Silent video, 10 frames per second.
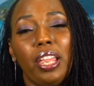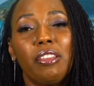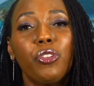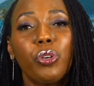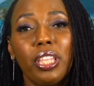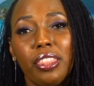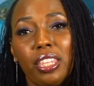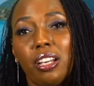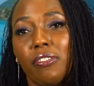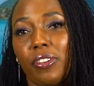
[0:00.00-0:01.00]
and if you can
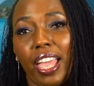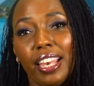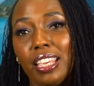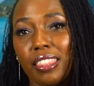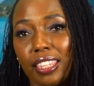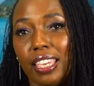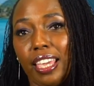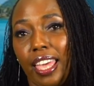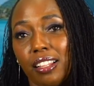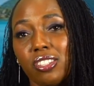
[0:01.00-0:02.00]
think of
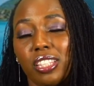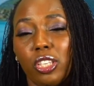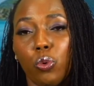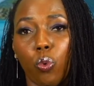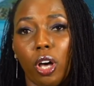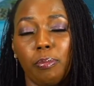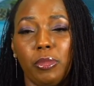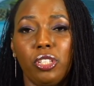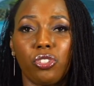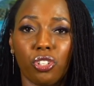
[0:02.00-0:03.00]
anything else that you want
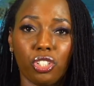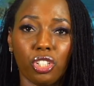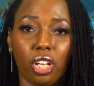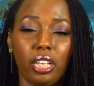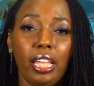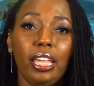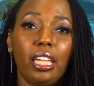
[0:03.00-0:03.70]
me to touch on